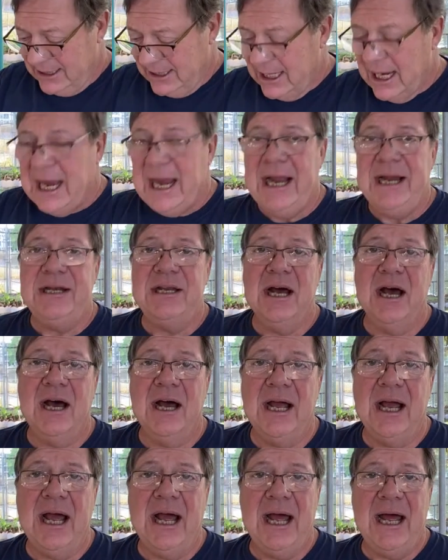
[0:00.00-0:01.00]
and
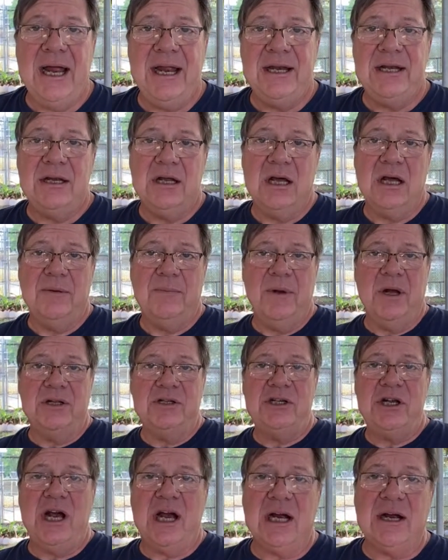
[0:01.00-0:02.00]
I had a
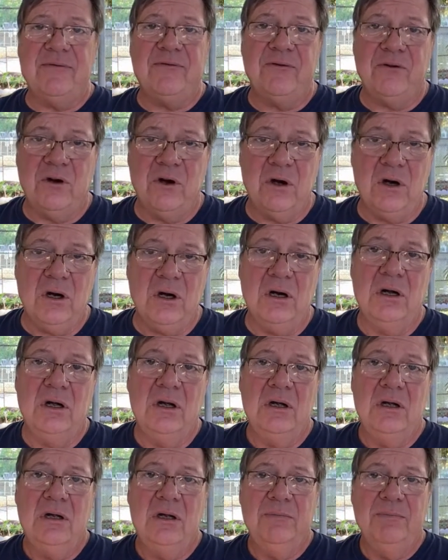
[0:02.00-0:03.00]
check for
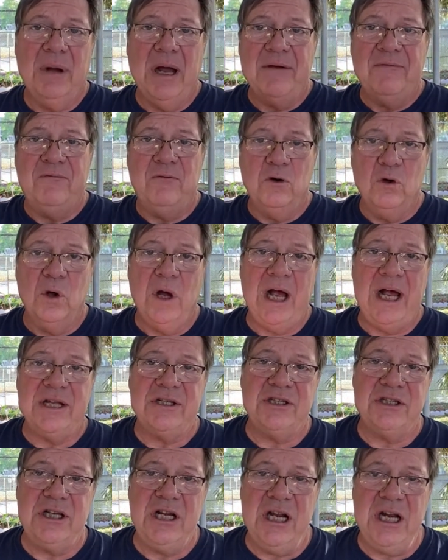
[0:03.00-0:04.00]
my full
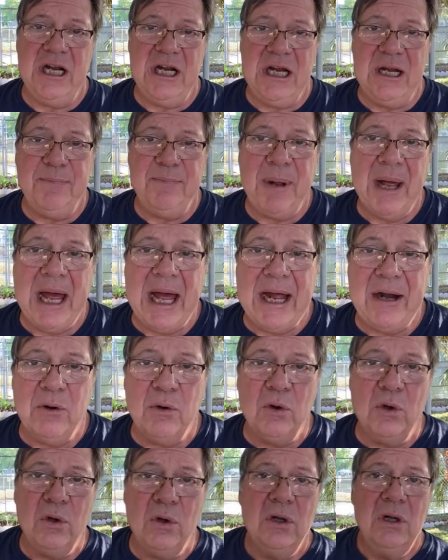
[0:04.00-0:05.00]
STD
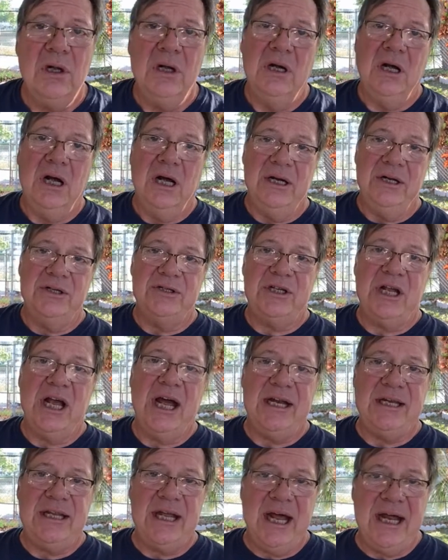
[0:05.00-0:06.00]
panel. I just
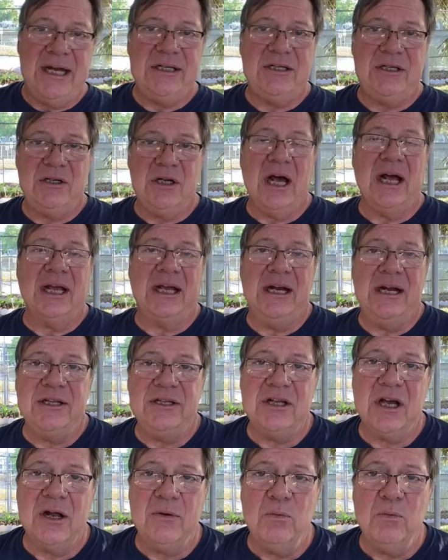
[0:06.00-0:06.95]
had that. I get it done